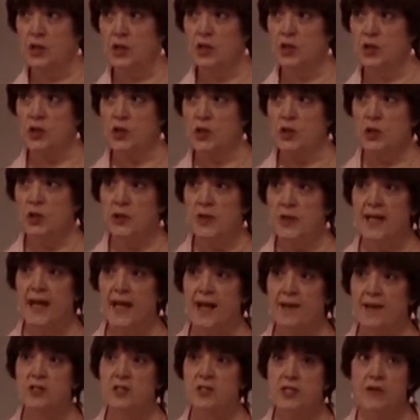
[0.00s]
So you can
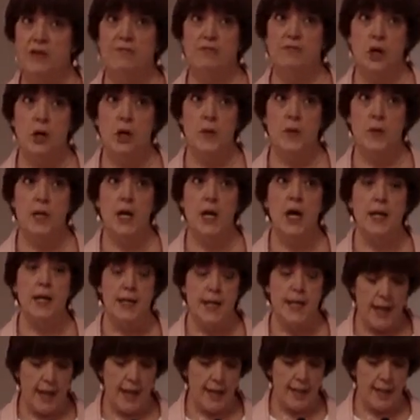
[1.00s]
have stuff going on.